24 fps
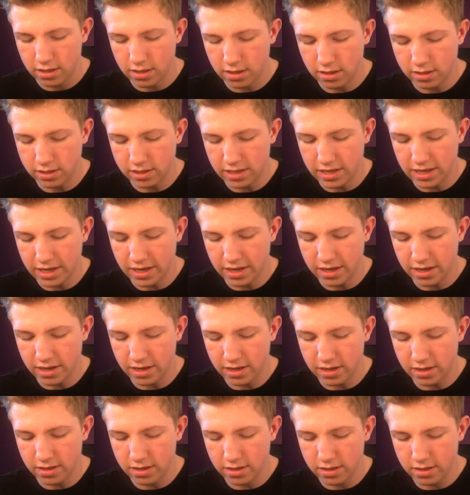as I
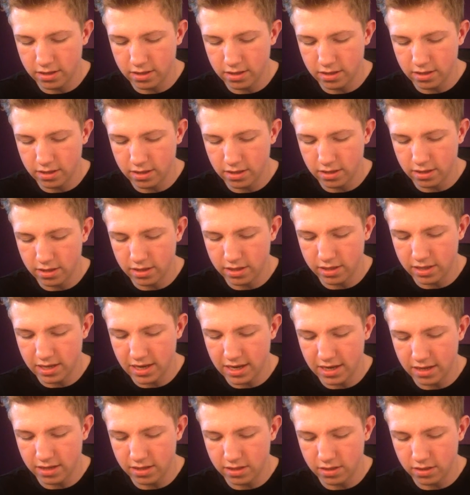
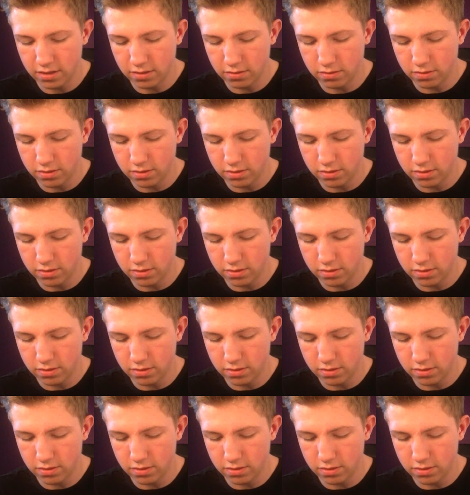decide to,